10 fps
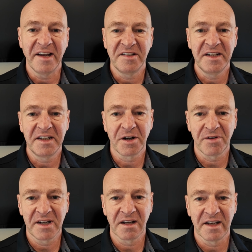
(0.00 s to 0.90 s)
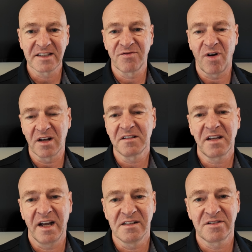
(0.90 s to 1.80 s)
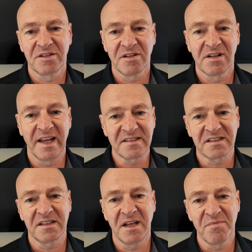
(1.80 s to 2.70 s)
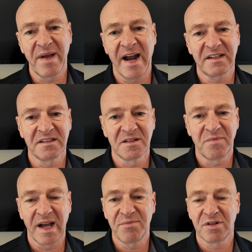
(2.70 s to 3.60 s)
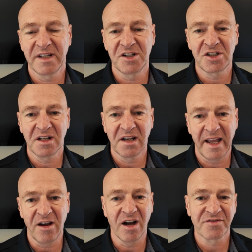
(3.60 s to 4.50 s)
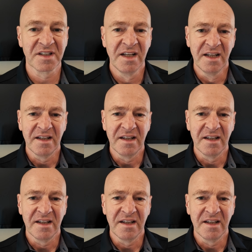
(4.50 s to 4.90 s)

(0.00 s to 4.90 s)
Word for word: IT career less volatile, so you're less impacted by potential layoffs.